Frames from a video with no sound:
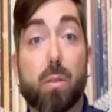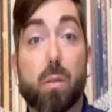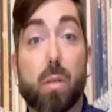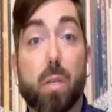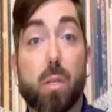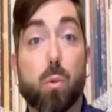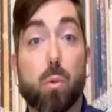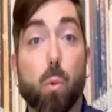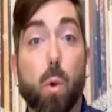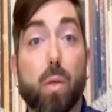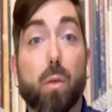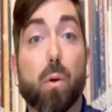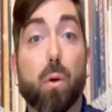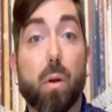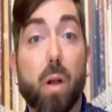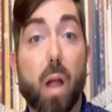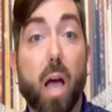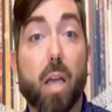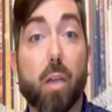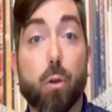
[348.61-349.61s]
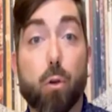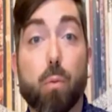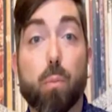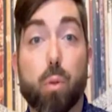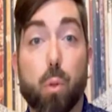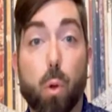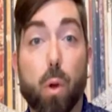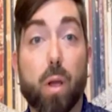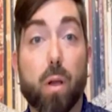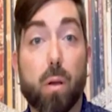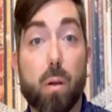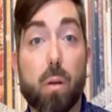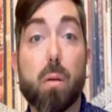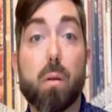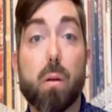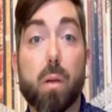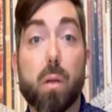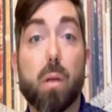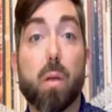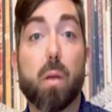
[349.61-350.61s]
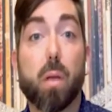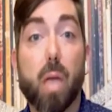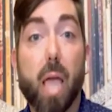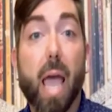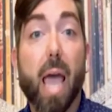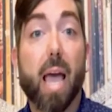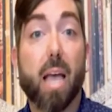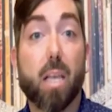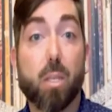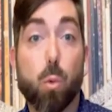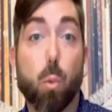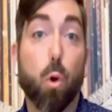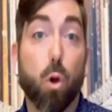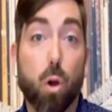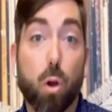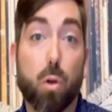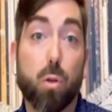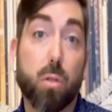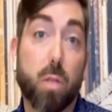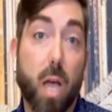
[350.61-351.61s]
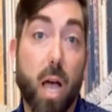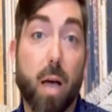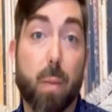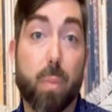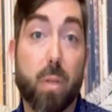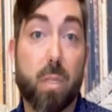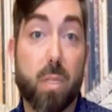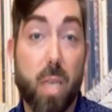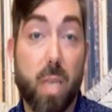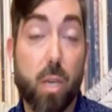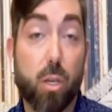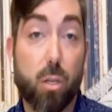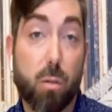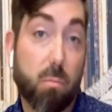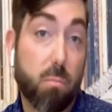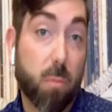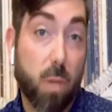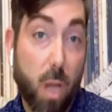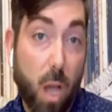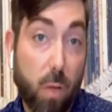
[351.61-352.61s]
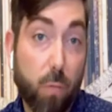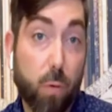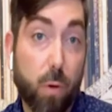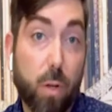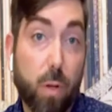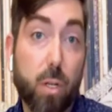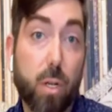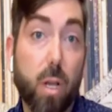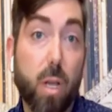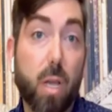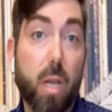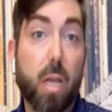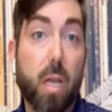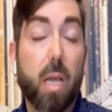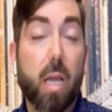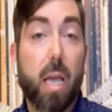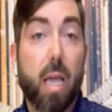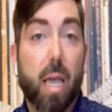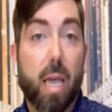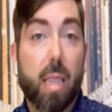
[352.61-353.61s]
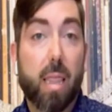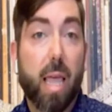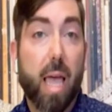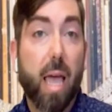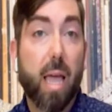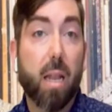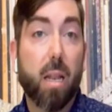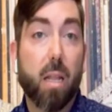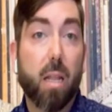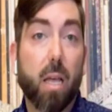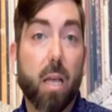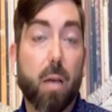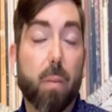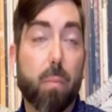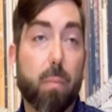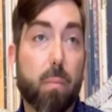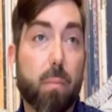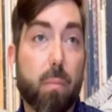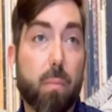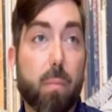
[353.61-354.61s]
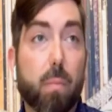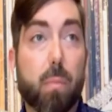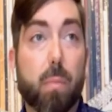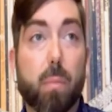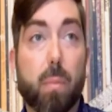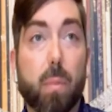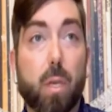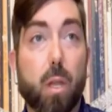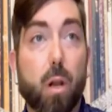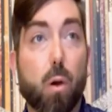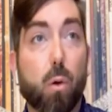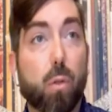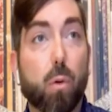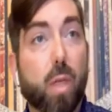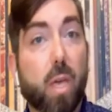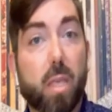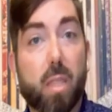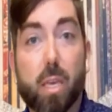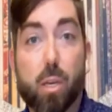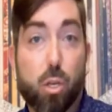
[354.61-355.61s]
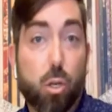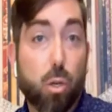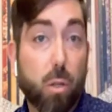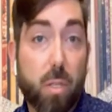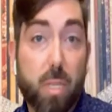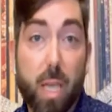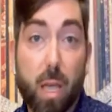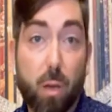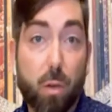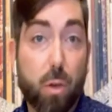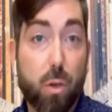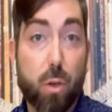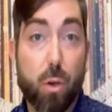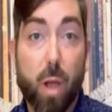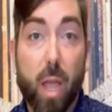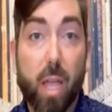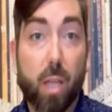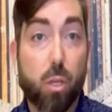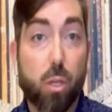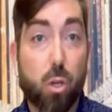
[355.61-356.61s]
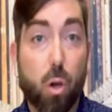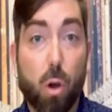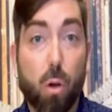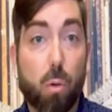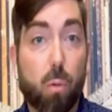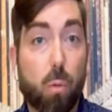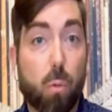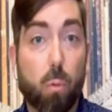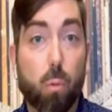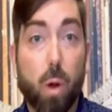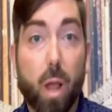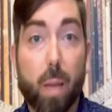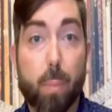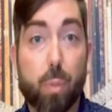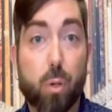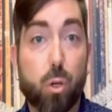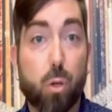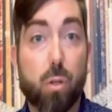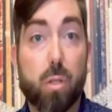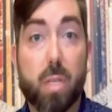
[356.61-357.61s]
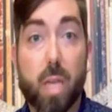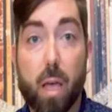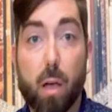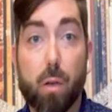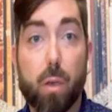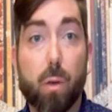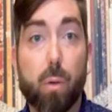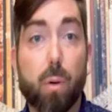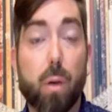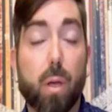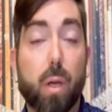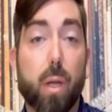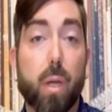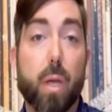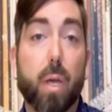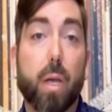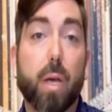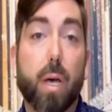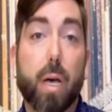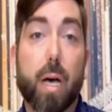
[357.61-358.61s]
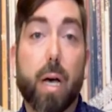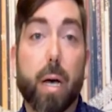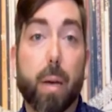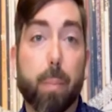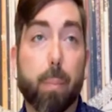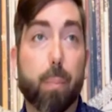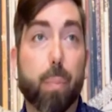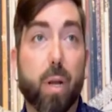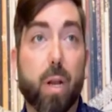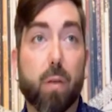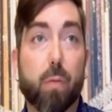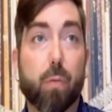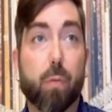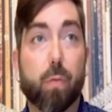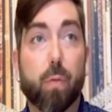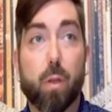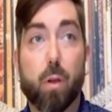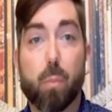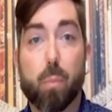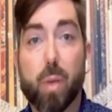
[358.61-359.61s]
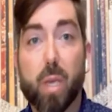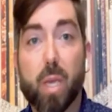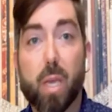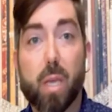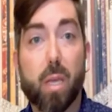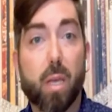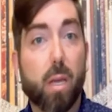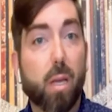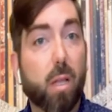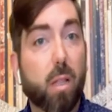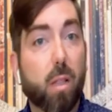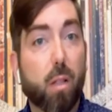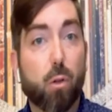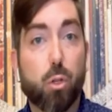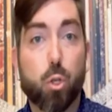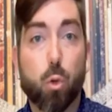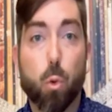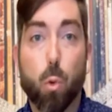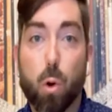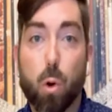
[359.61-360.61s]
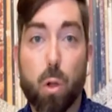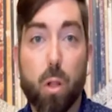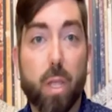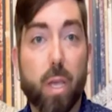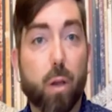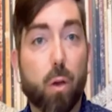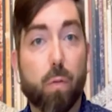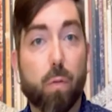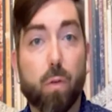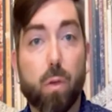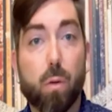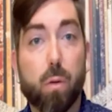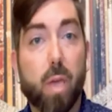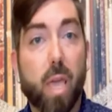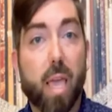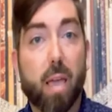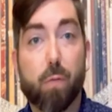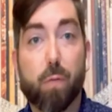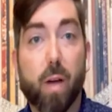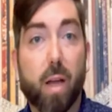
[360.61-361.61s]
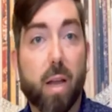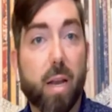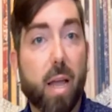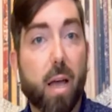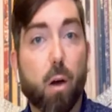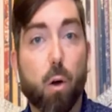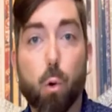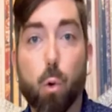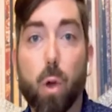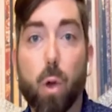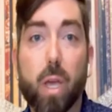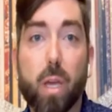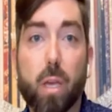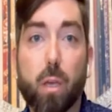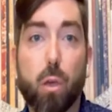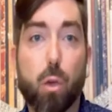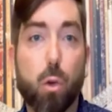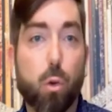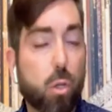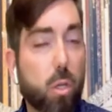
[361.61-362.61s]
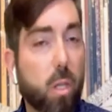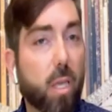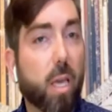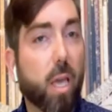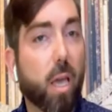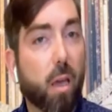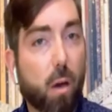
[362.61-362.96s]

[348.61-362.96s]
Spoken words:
is whether or not your employer has workers' compensation coverage. And that, you know, they should tell you, your HR rep should tell you. But if they're being a little squirrely or if you can't find out quick, you usually